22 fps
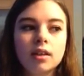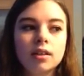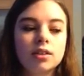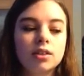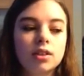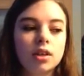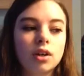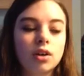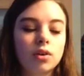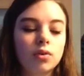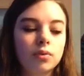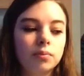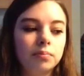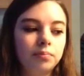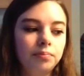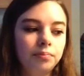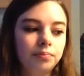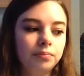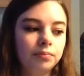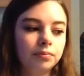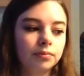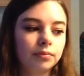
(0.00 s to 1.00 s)
So
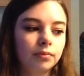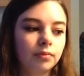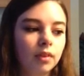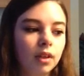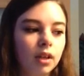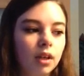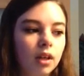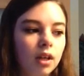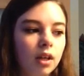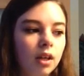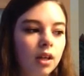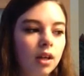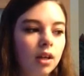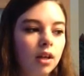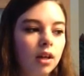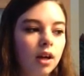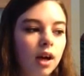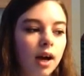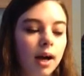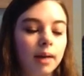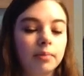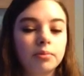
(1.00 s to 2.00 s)

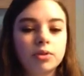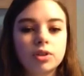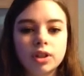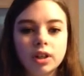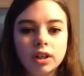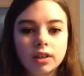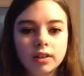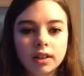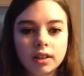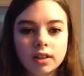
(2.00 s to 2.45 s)
I'm sure